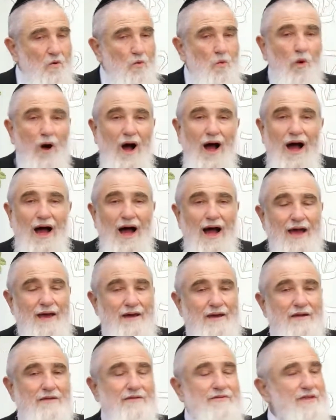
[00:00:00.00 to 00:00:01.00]

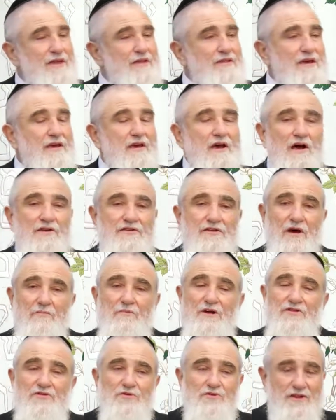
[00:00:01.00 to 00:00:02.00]
Why did the
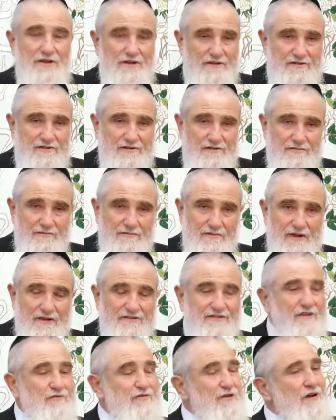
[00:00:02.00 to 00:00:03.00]
Adama do this? It's
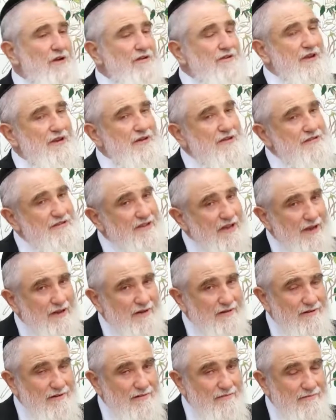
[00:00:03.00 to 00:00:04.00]
difficult to understand.
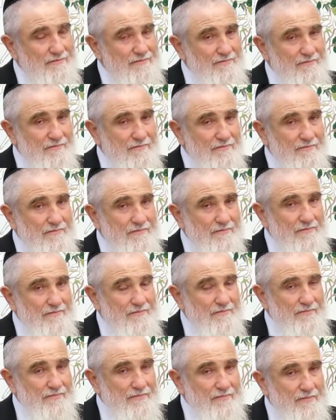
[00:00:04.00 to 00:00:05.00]

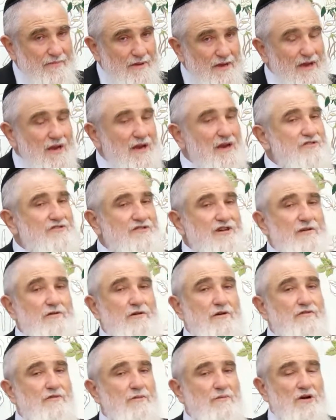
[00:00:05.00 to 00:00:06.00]
You got to
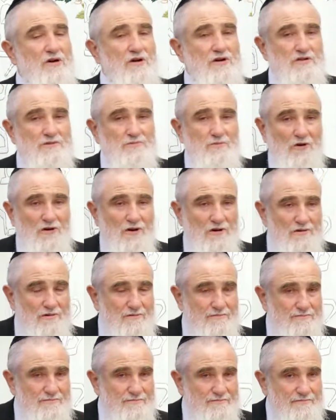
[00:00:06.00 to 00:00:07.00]
see from a Kurdish Baruch.
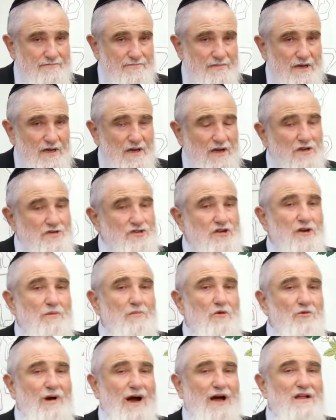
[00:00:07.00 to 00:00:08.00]
So the
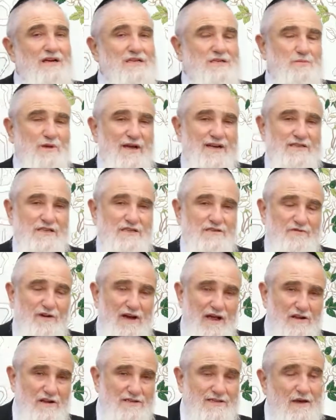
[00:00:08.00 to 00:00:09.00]
Maharal explains as
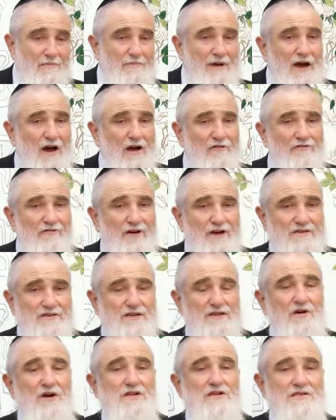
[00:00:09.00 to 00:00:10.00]
follows. I'll paraphrase
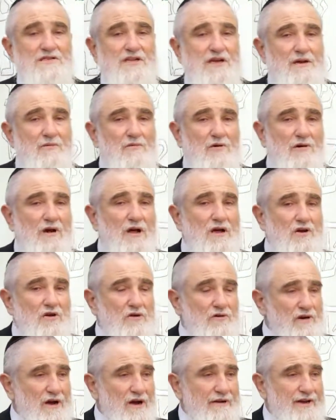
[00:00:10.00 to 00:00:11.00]
to understand the Maharal
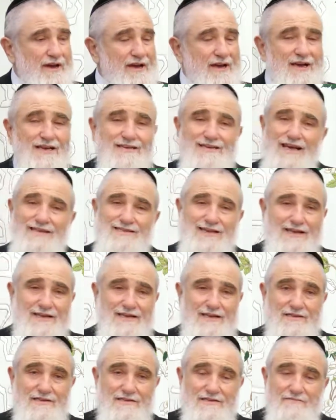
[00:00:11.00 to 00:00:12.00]
Gur Aryeh. He says like
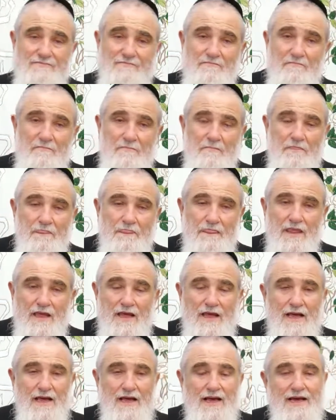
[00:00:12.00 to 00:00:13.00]
this.
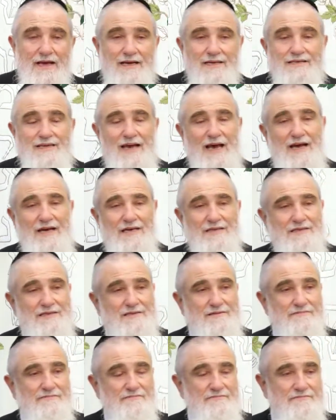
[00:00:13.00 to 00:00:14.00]
He says,